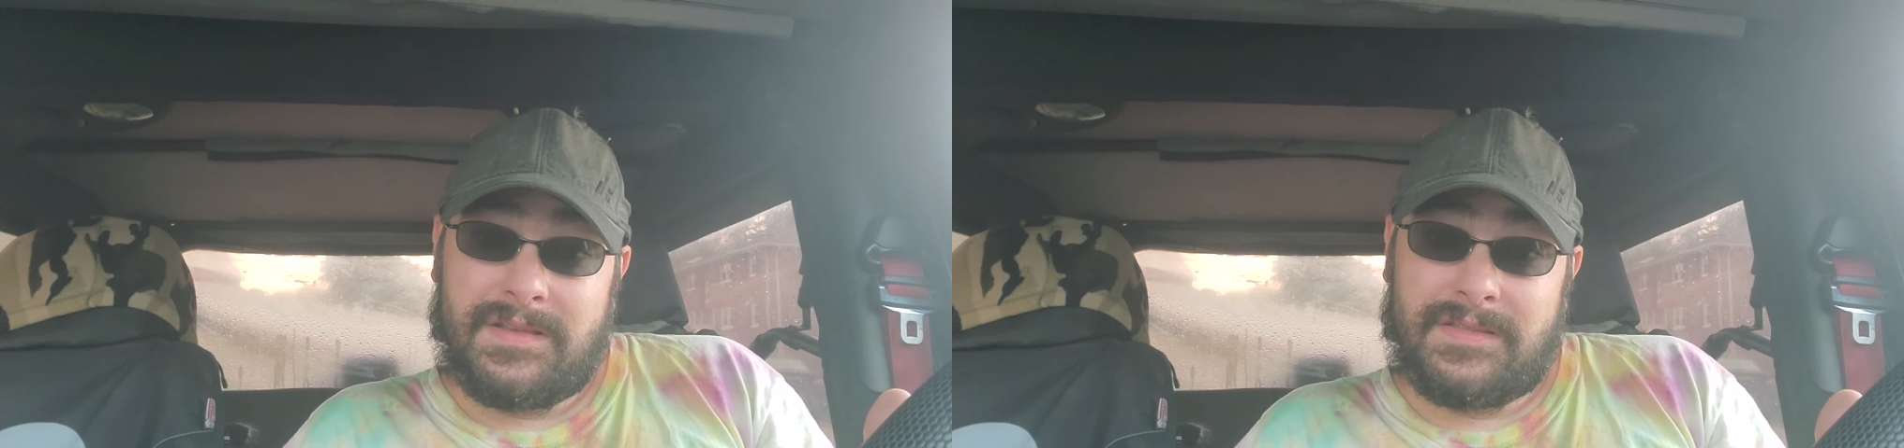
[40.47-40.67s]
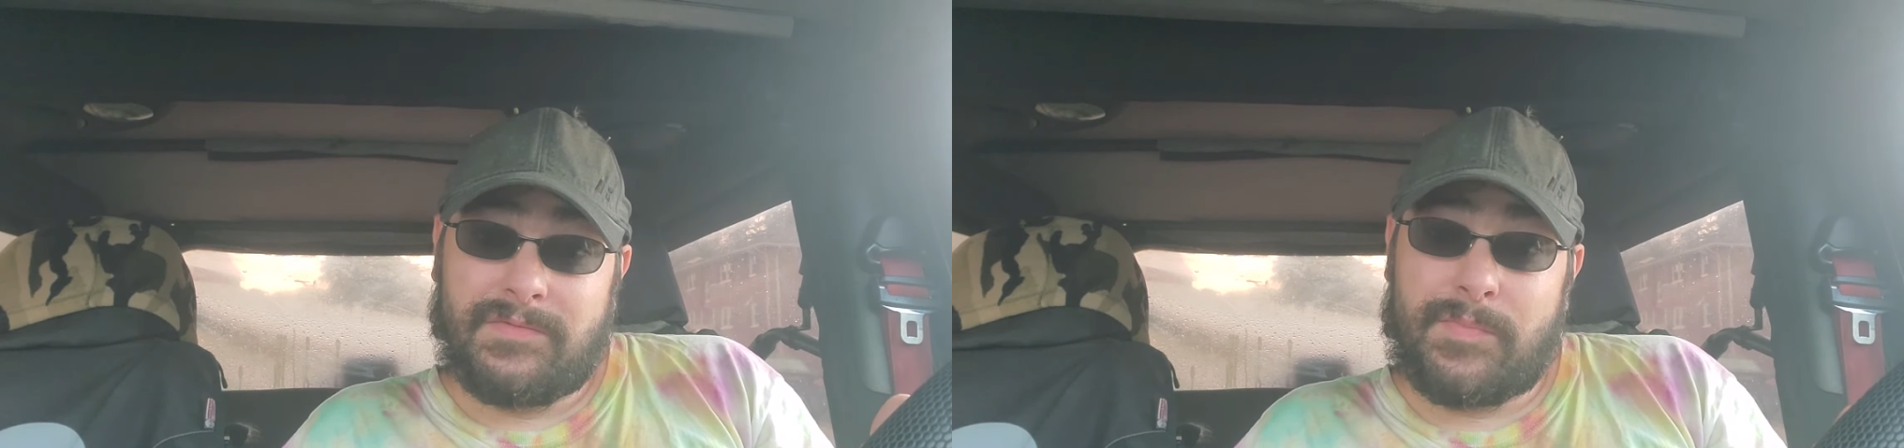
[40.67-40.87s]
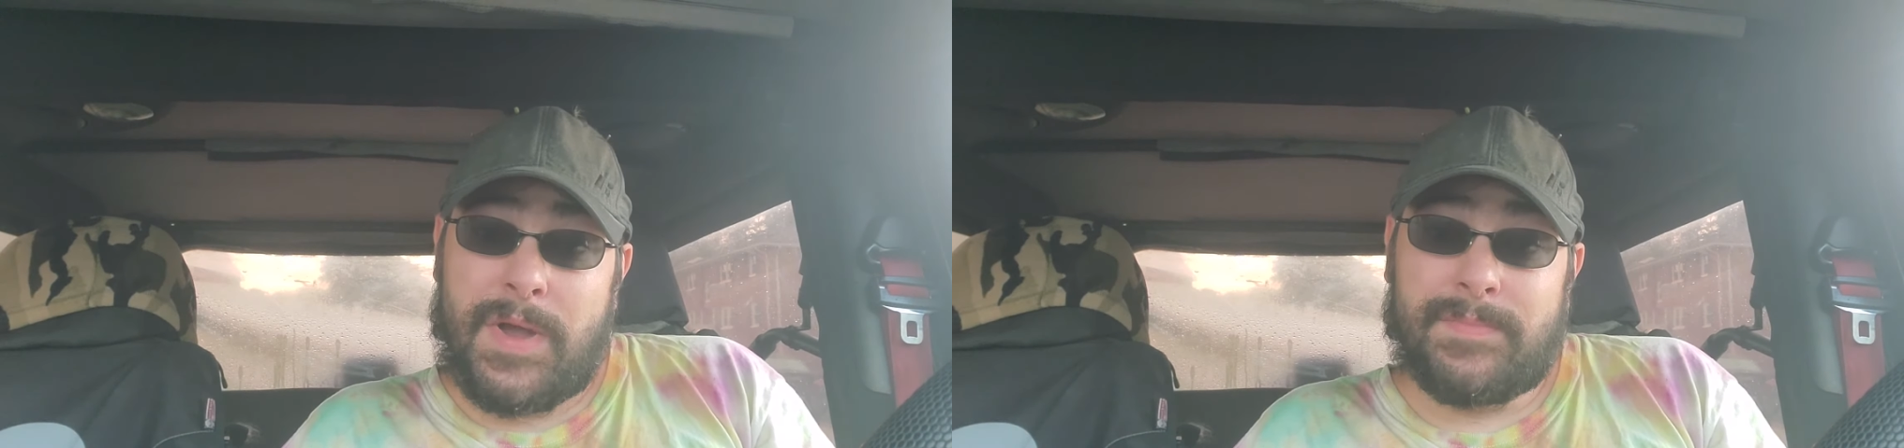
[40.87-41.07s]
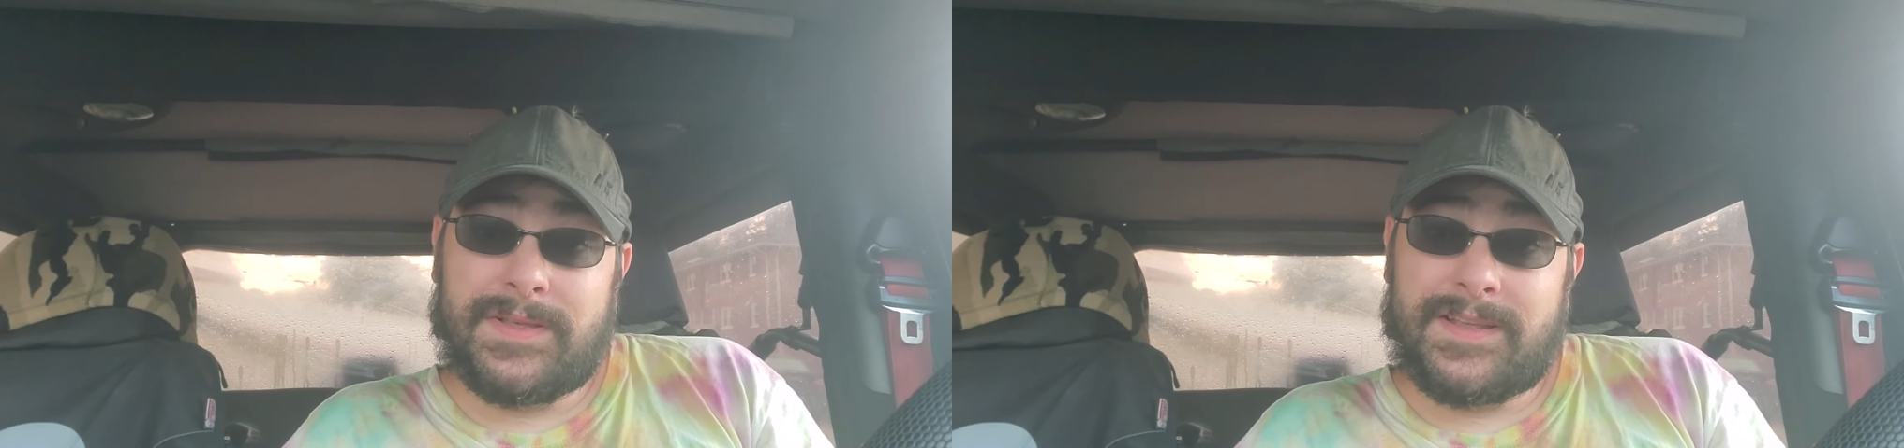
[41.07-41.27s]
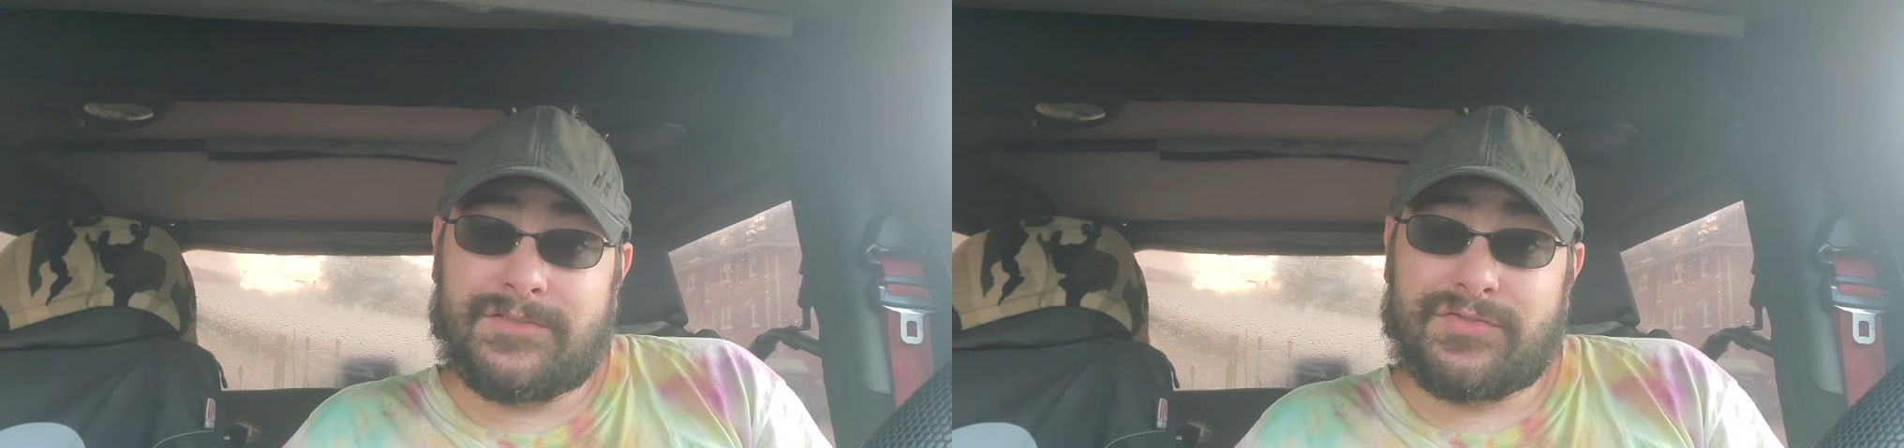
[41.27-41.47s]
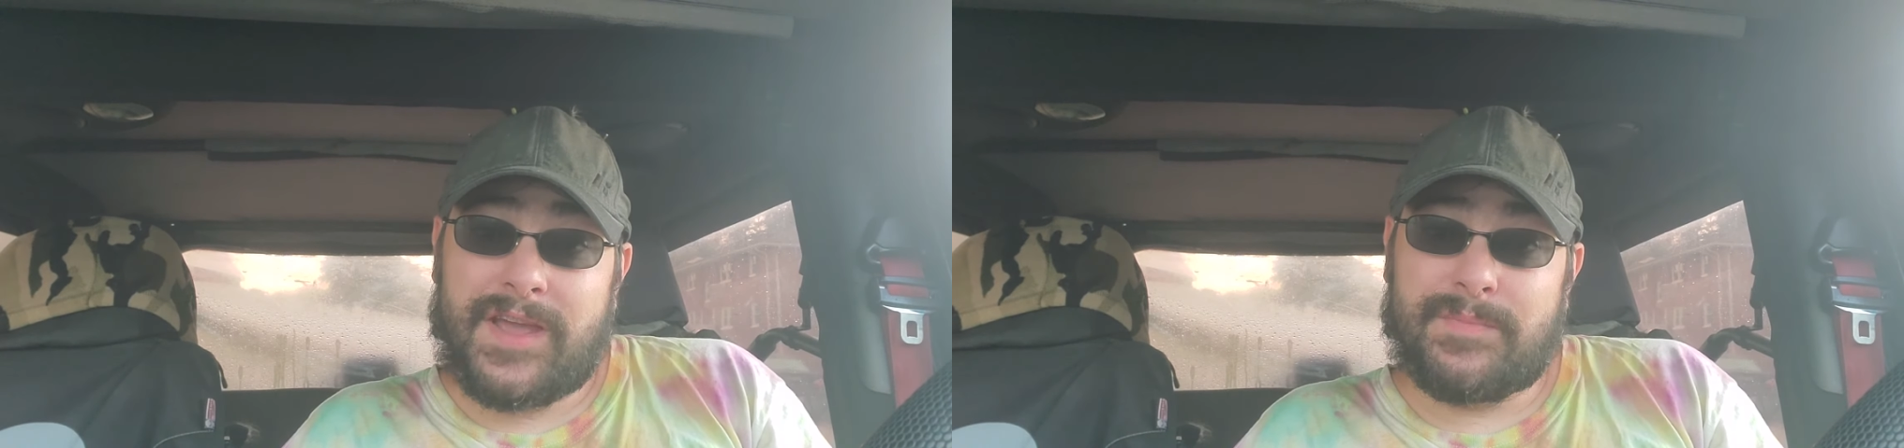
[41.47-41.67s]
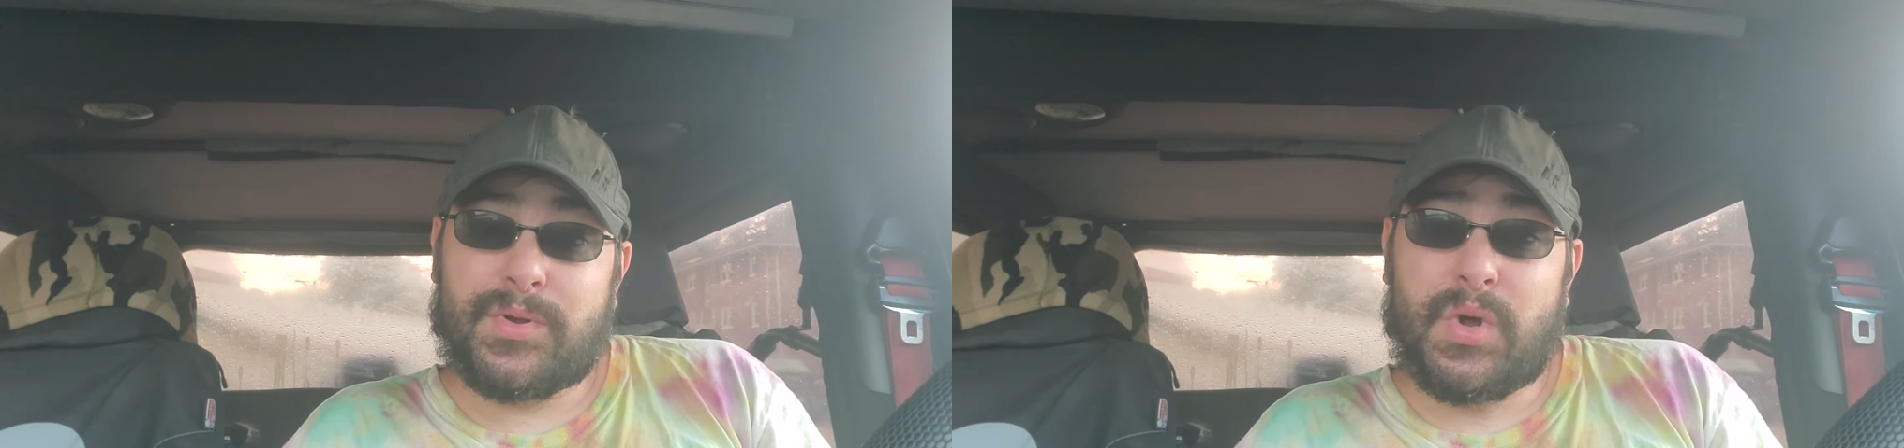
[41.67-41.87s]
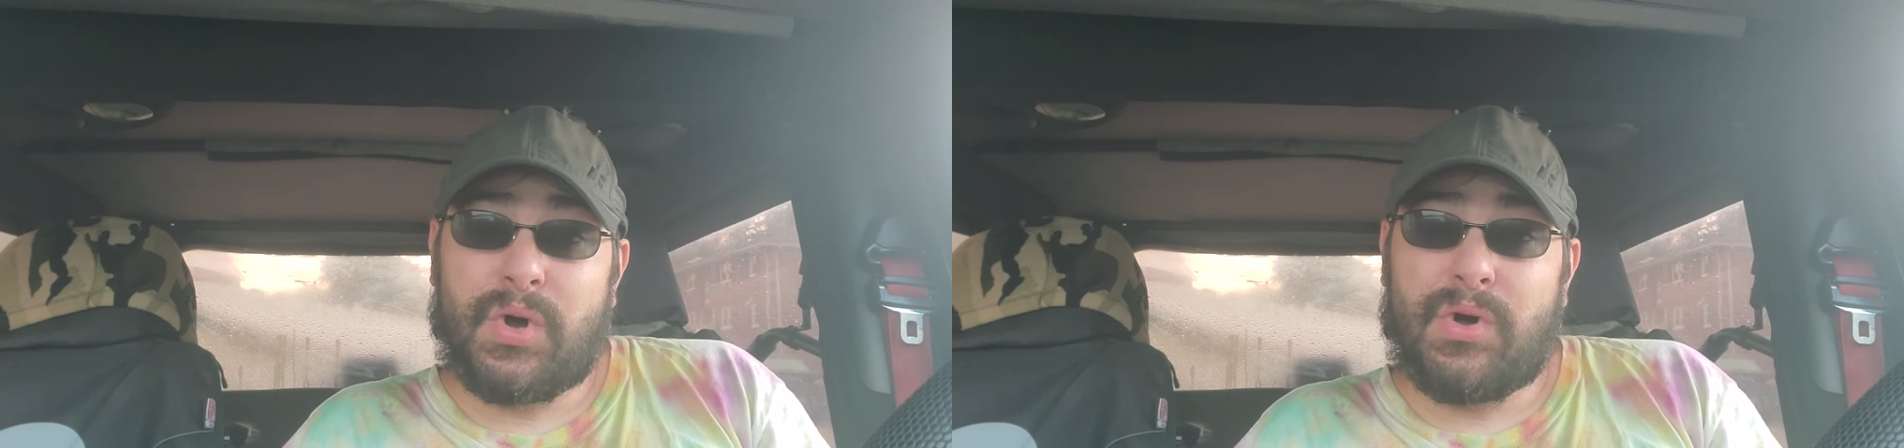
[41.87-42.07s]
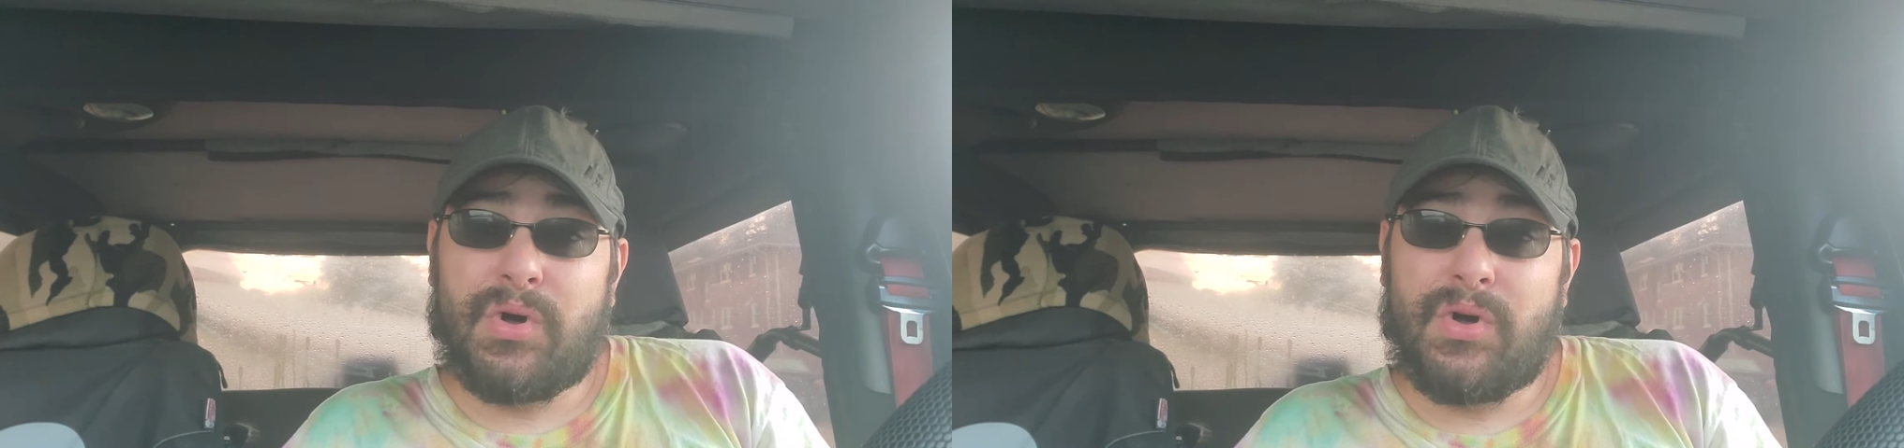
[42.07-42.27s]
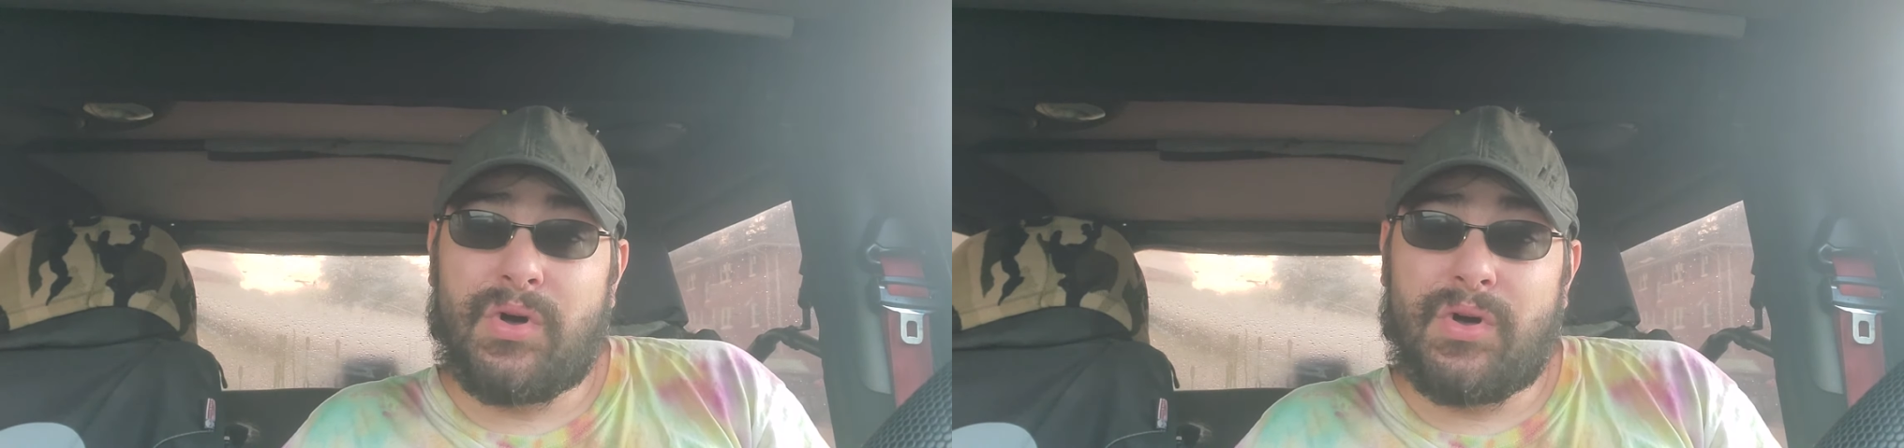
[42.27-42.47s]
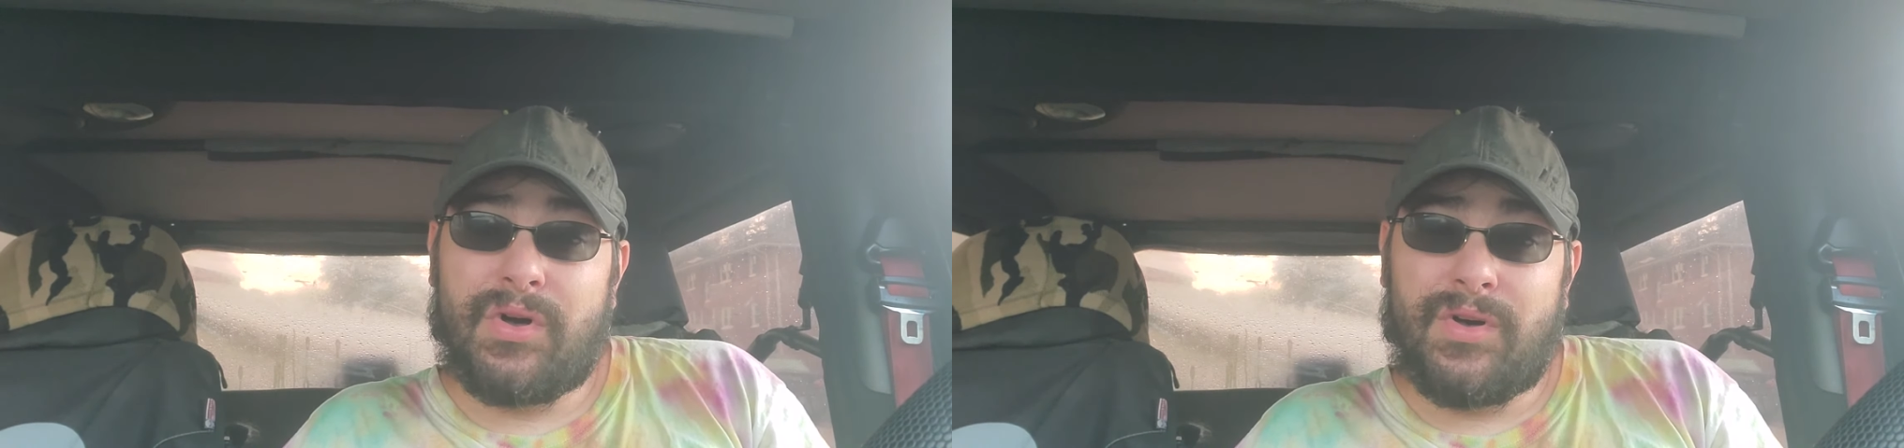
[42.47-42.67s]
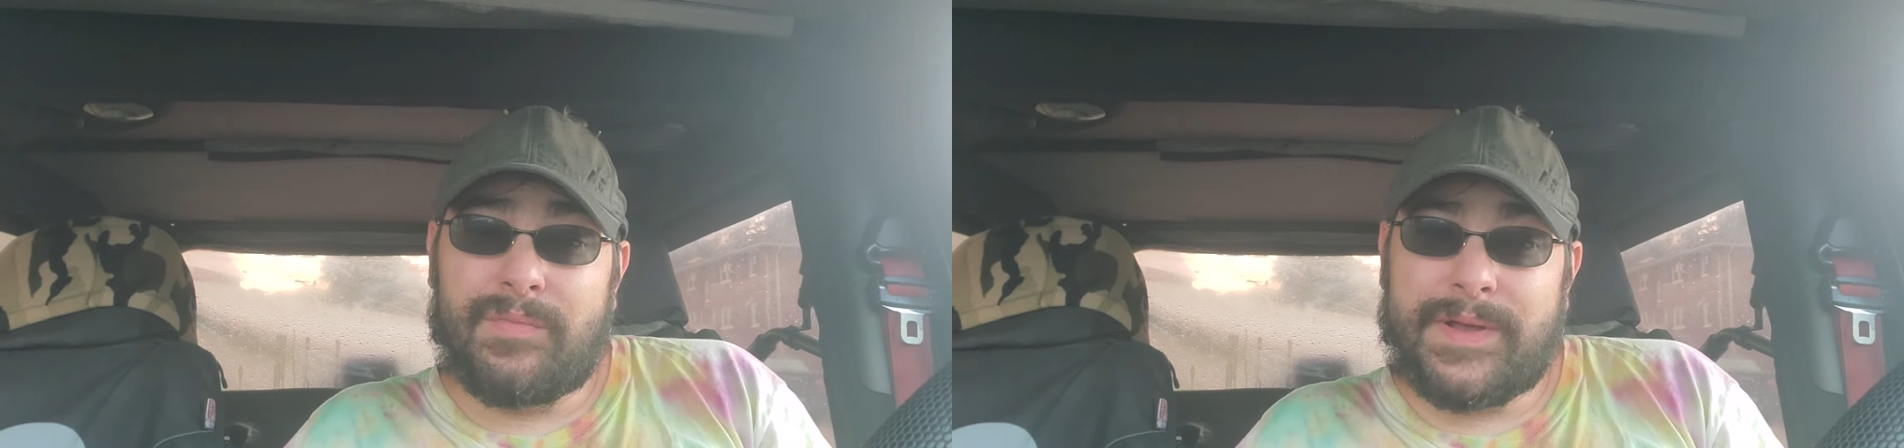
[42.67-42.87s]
the Republicans try to put a whole